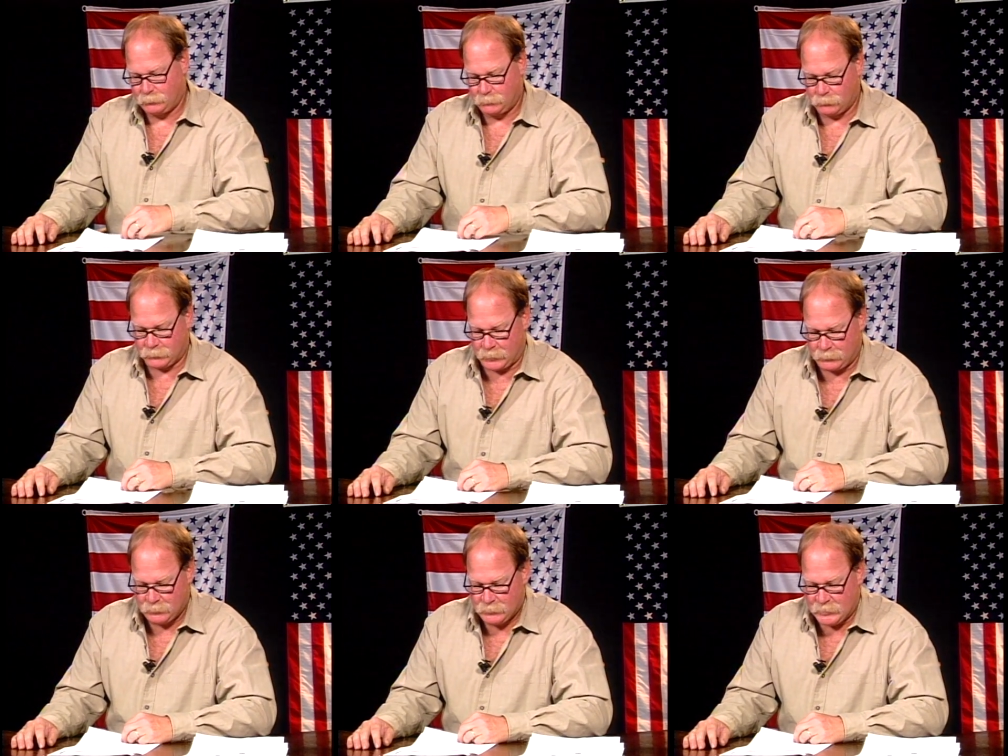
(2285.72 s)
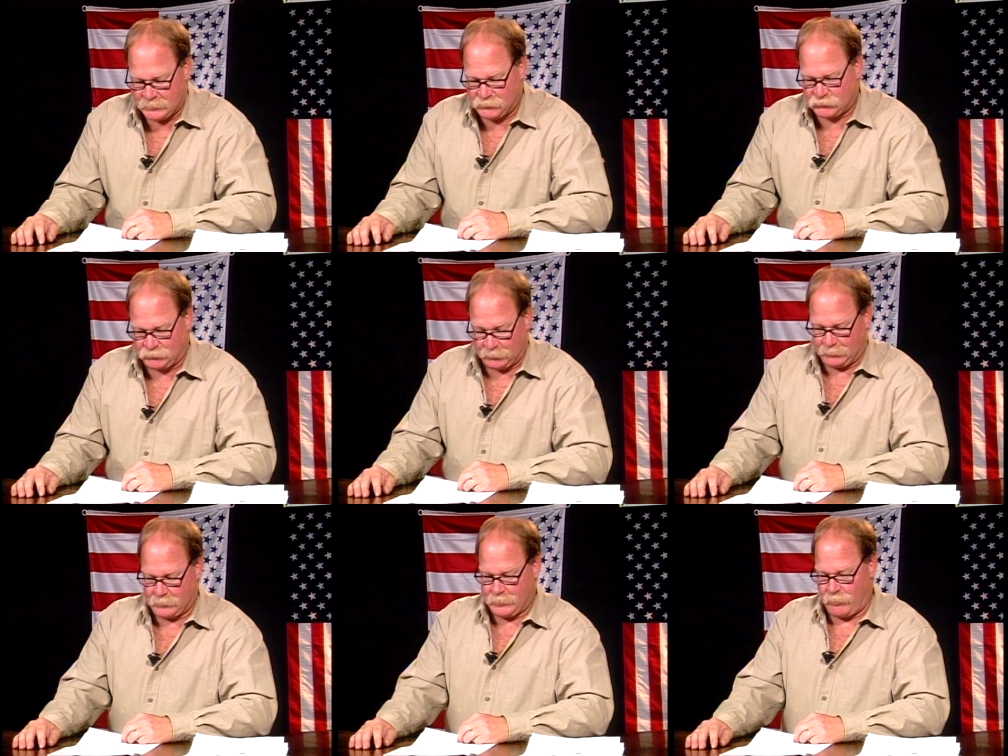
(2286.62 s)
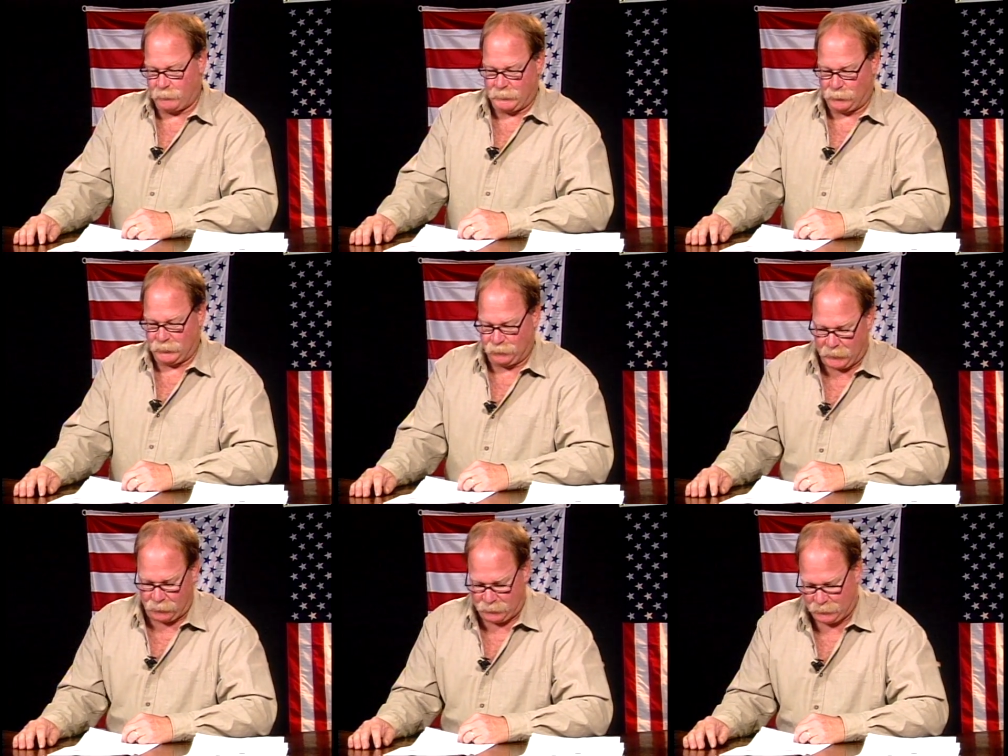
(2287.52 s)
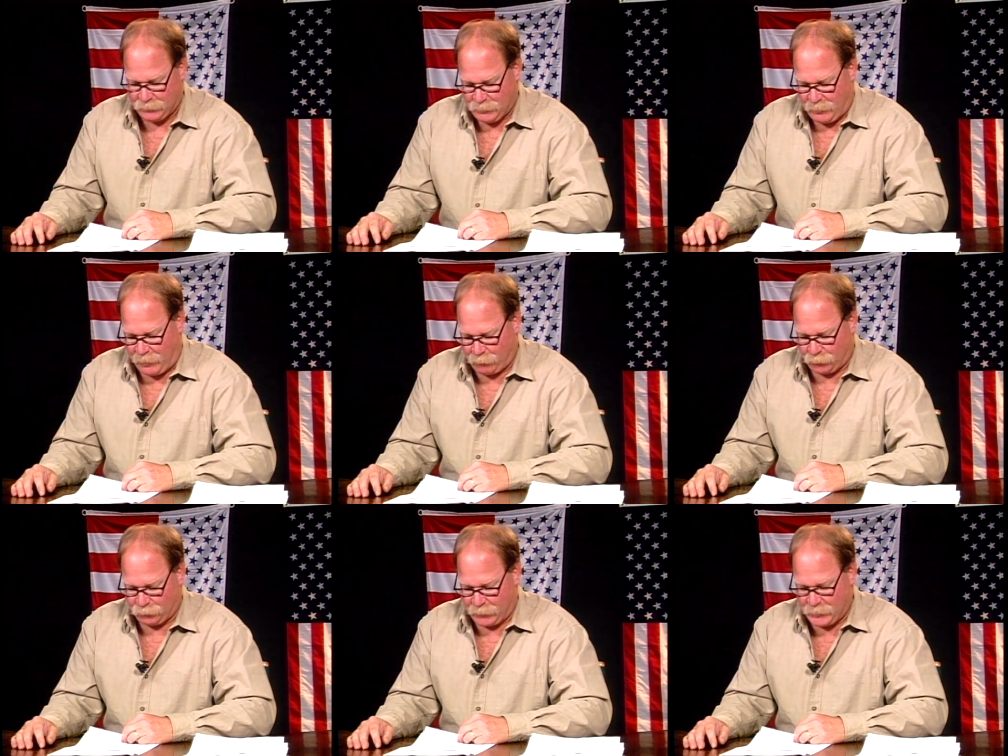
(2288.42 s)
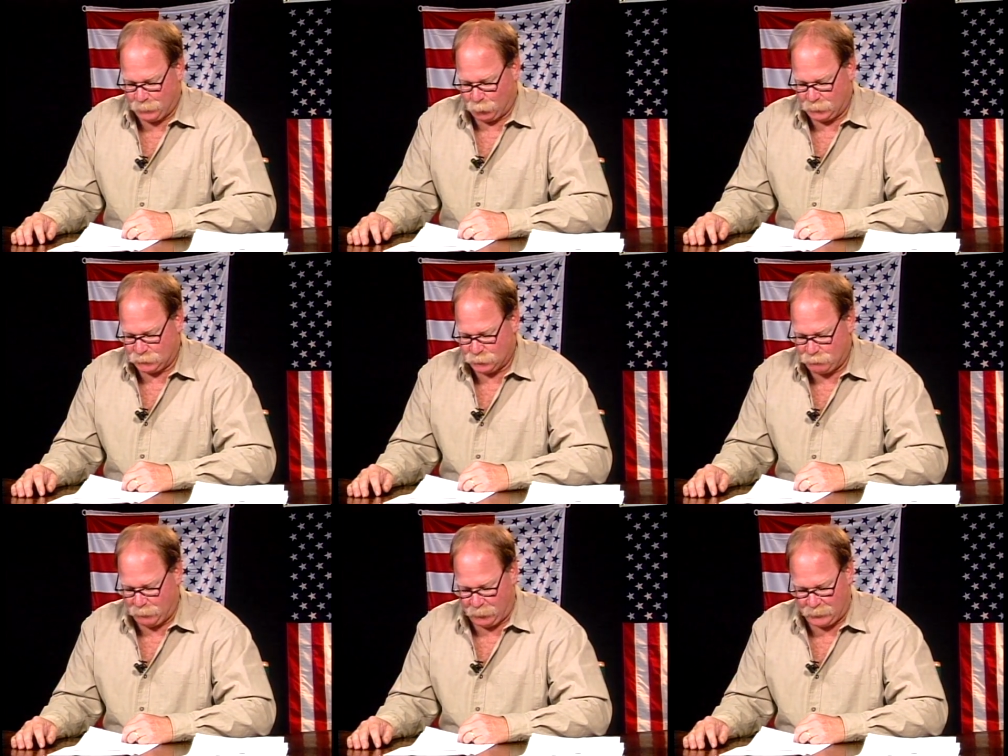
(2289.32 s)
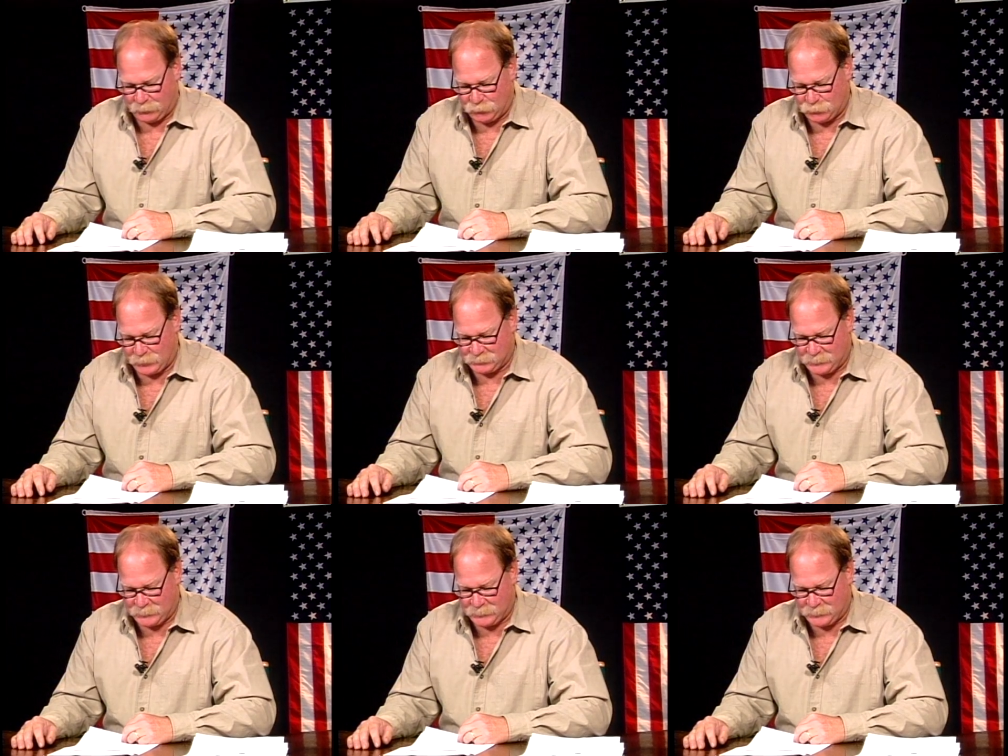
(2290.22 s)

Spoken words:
Okay? In a stunning accountability failure, out of $8.2 billion in the U.S.